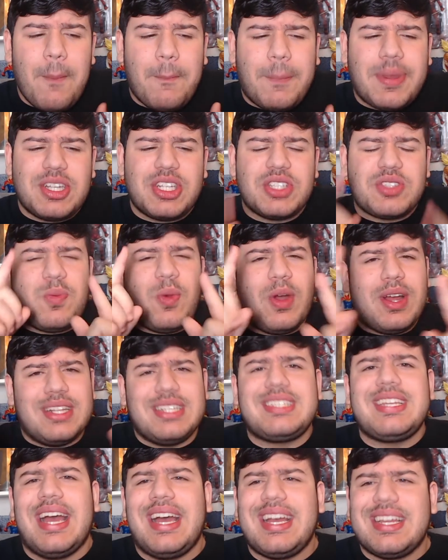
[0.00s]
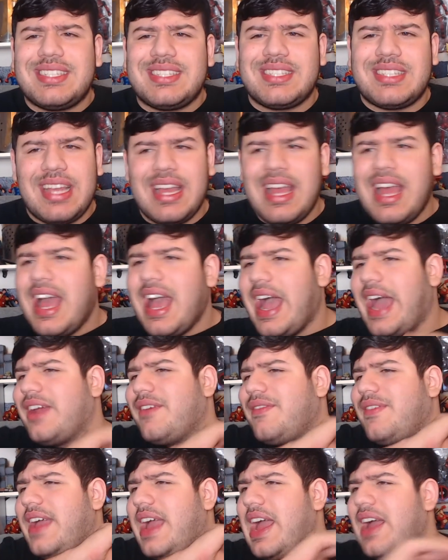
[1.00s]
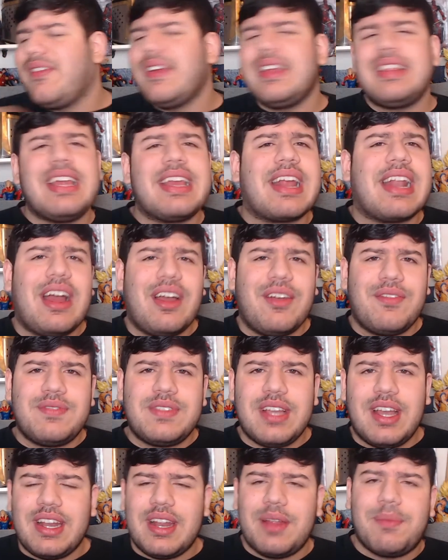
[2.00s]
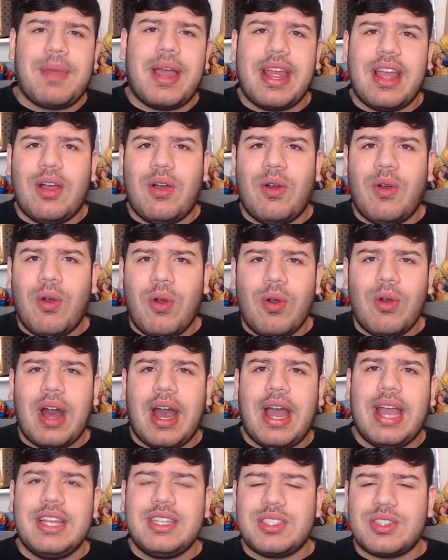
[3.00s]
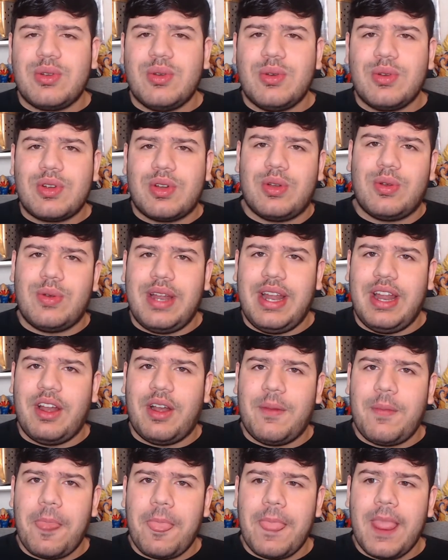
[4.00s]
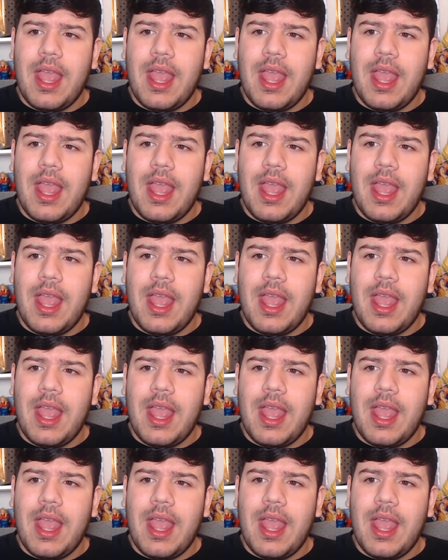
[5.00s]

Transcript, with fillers: But just one test out of everything that I've done in my whole high school career,